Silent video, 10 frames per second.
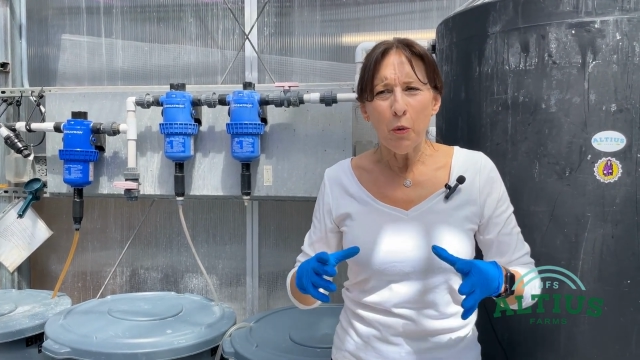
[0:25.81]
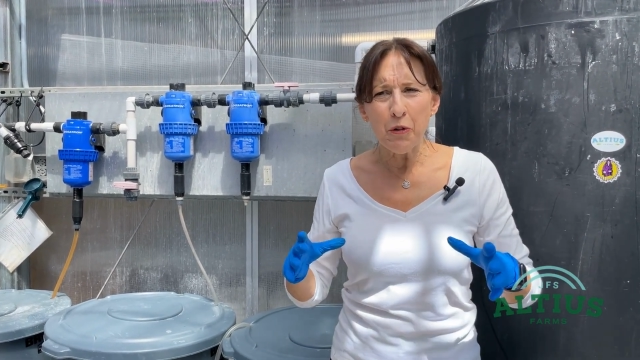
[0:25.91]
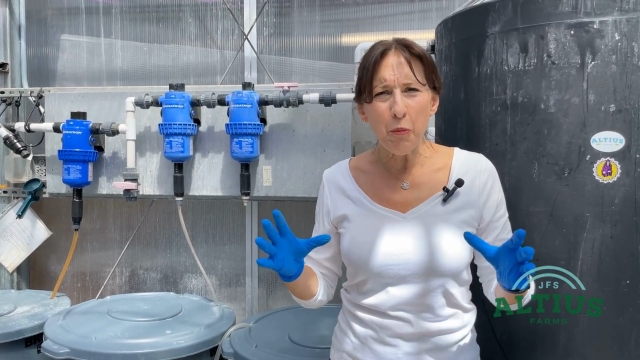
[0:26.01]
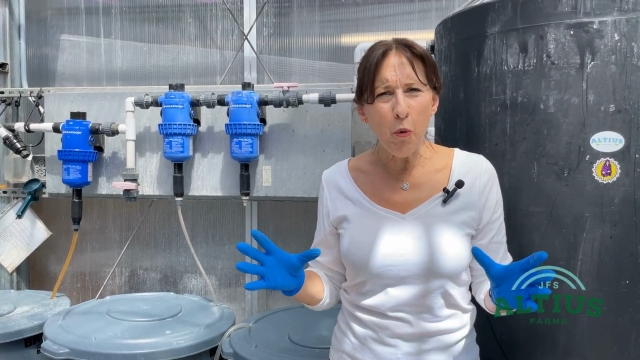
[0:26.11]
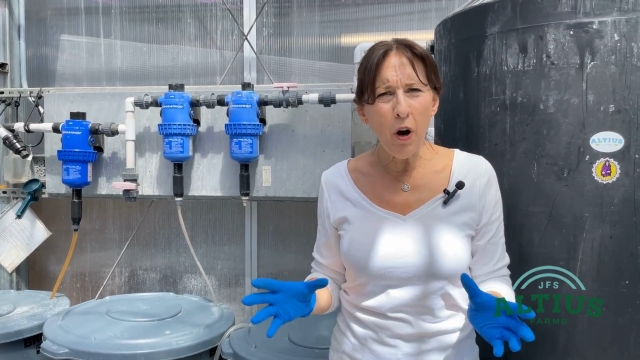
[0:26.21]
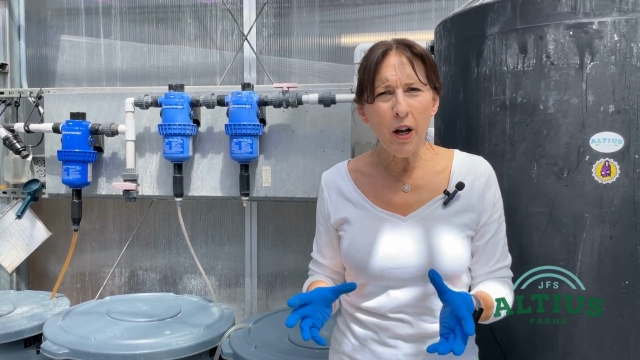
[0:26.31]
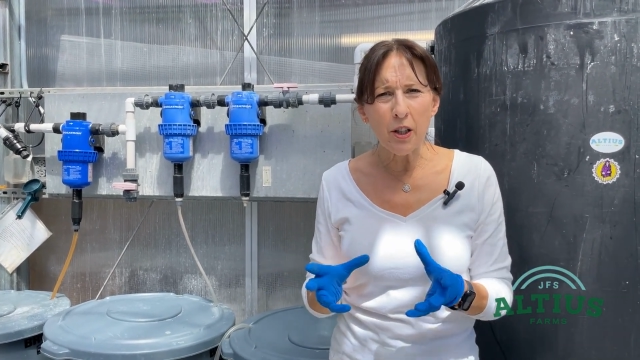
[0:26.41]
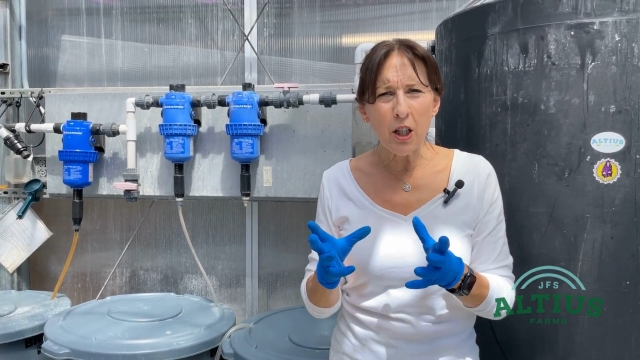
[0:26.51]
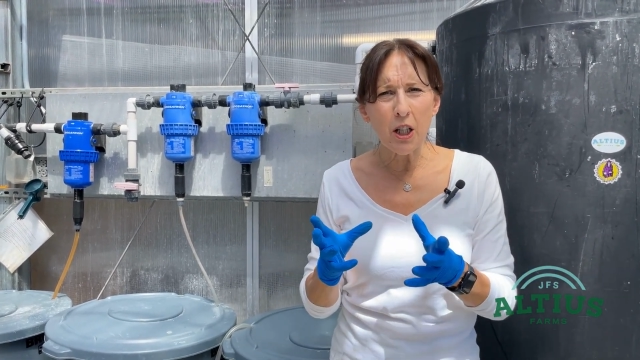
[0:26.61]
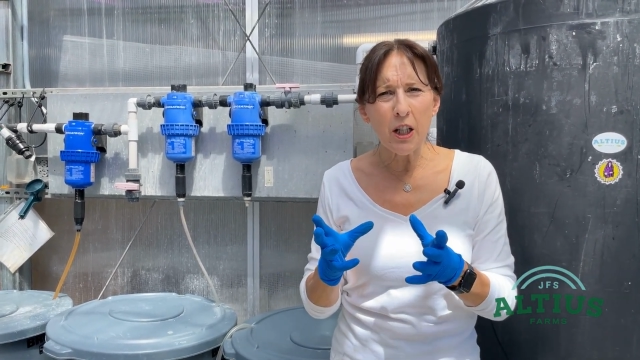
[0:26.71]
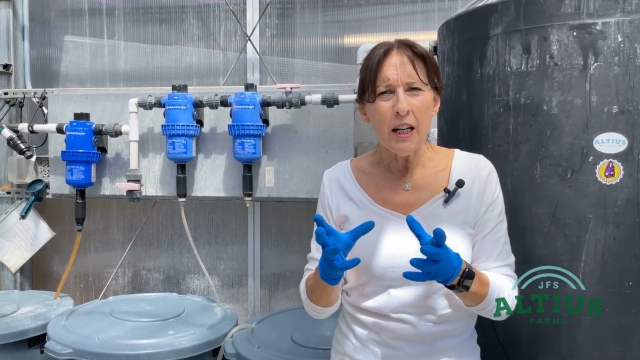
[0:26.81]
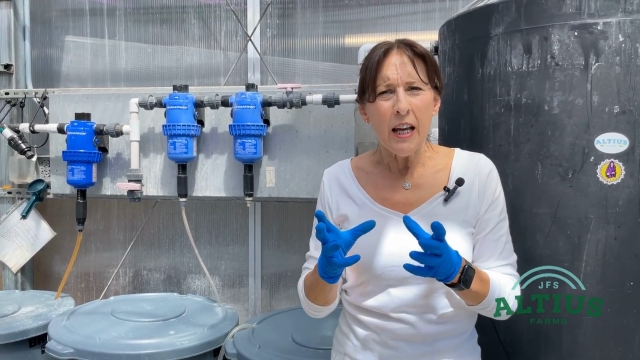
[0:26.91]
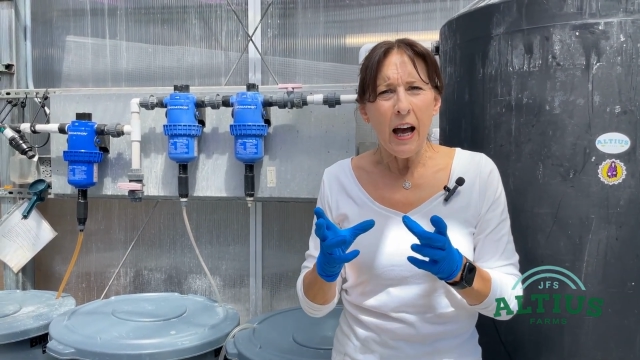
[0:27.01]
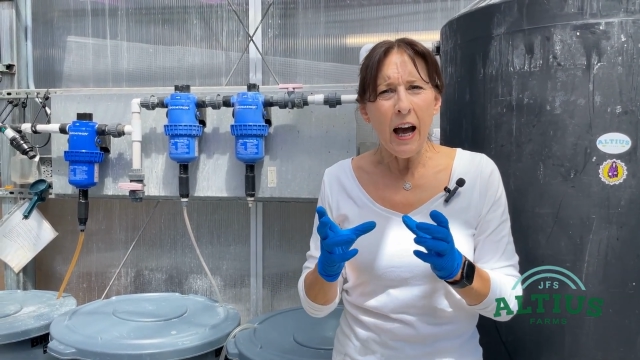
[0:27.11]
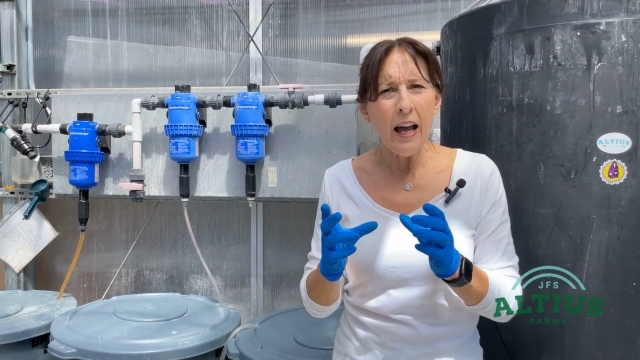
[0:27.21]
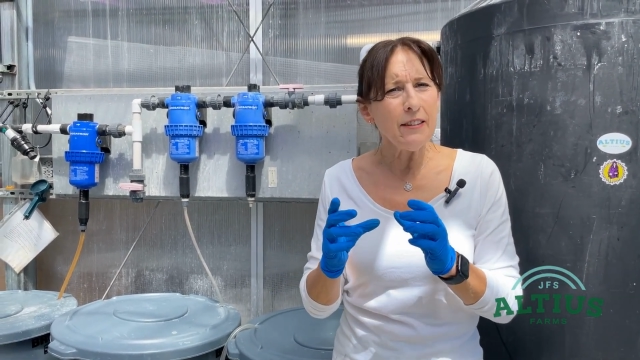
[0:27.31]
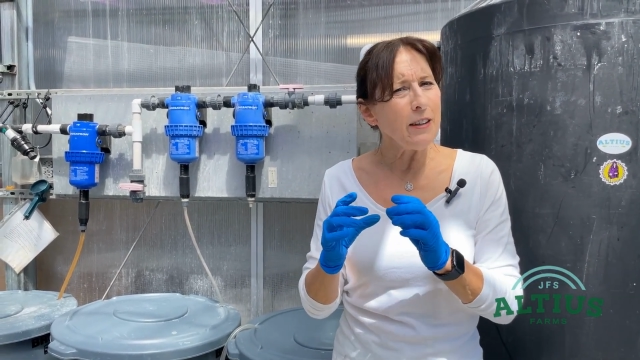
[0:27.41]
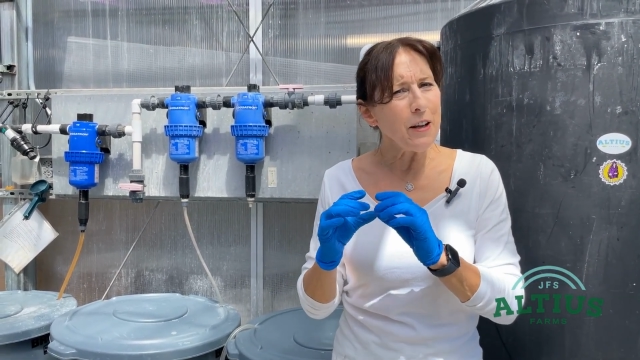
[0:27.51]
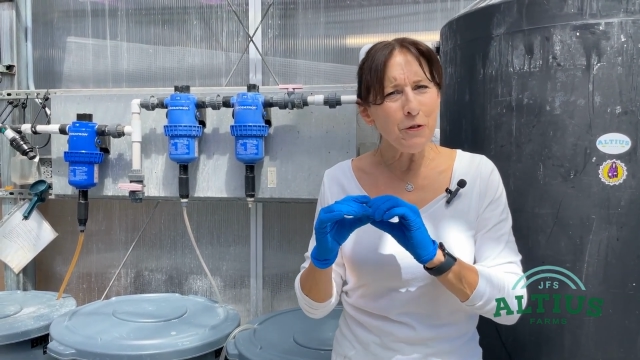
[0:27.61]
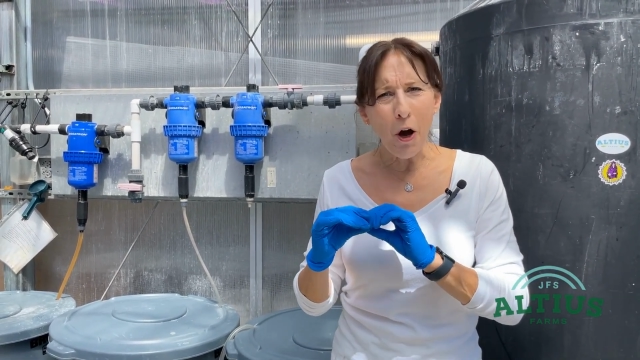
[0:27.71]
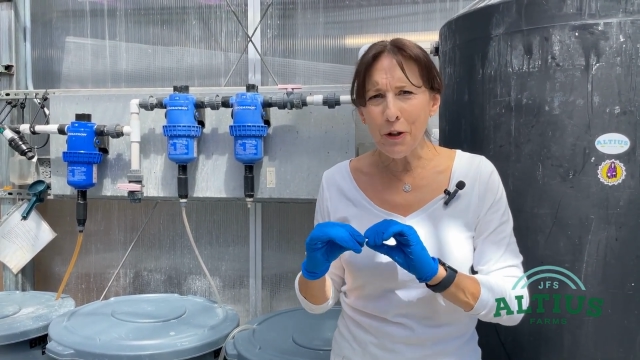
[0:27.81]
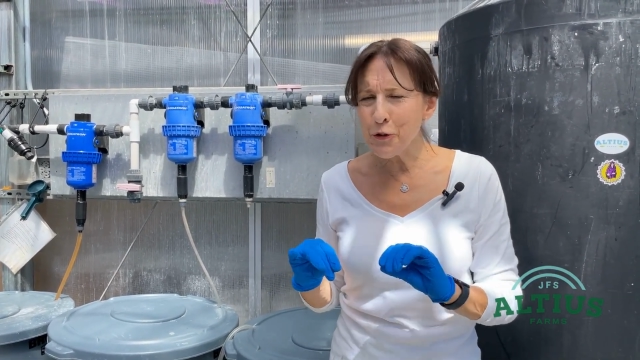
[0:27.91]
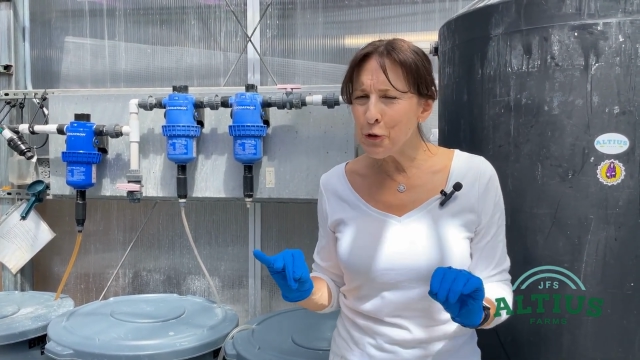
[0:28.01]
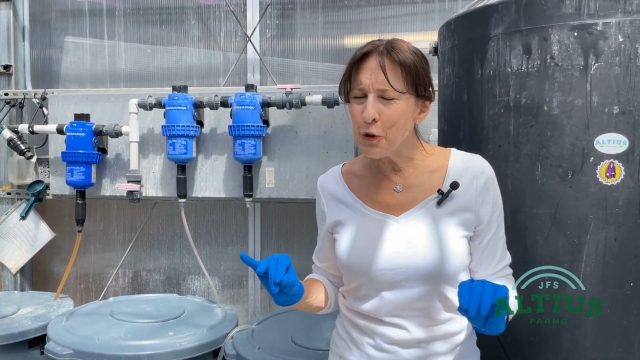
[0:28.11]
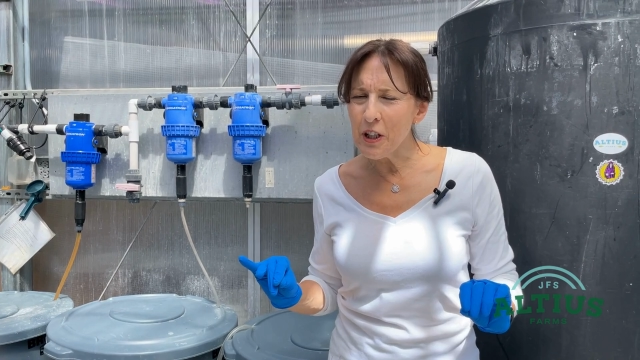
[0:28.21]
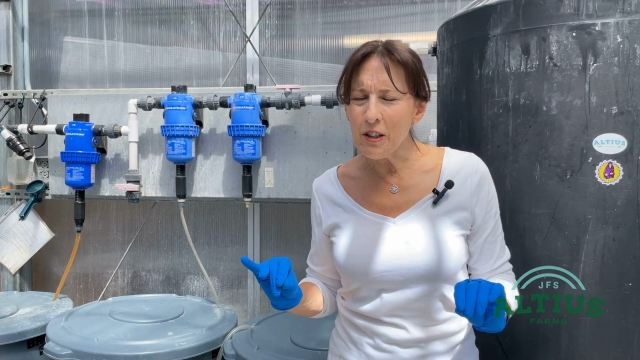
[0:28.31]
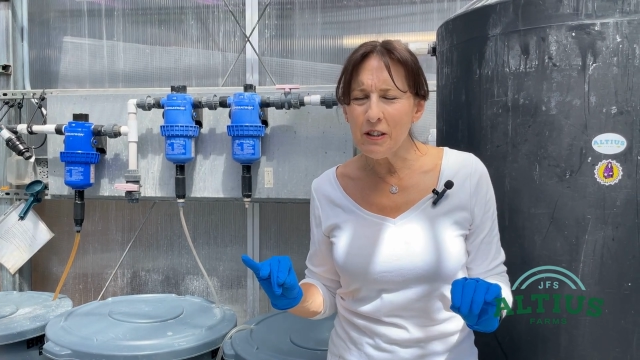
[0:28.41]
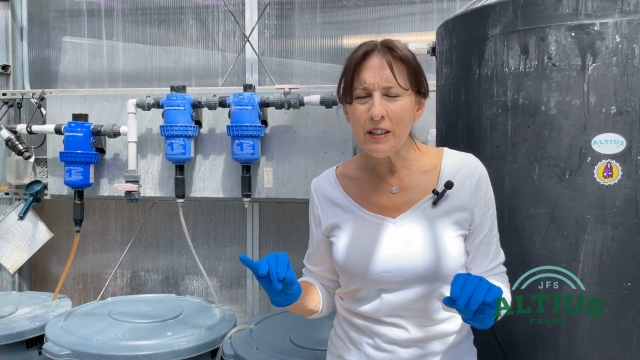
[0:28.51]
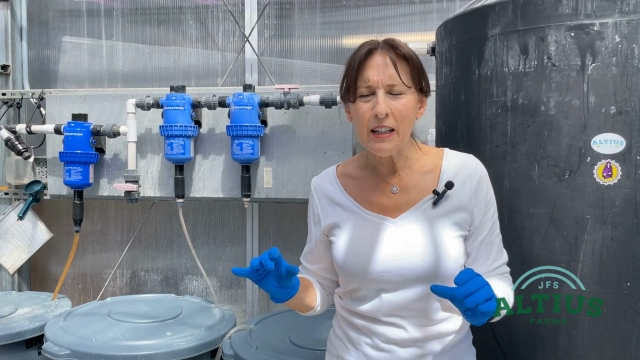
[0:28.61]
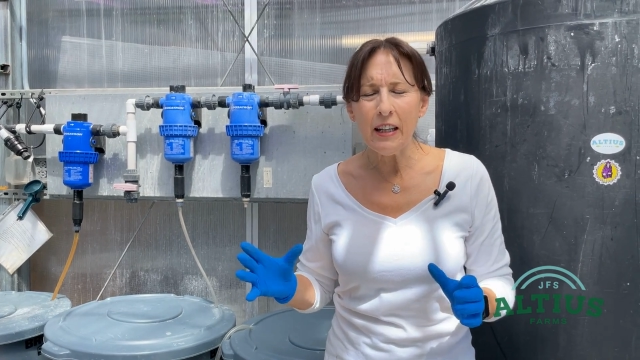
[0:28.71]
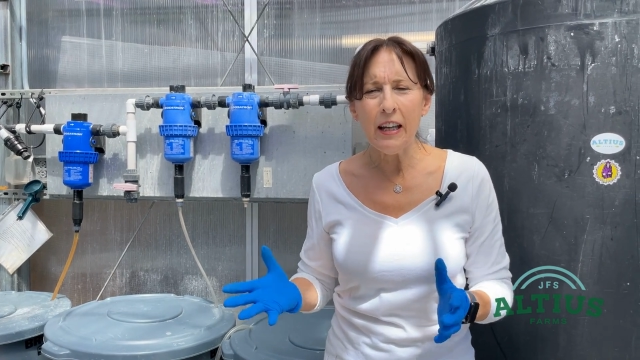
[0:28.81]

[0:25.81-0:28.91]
with water and not soil.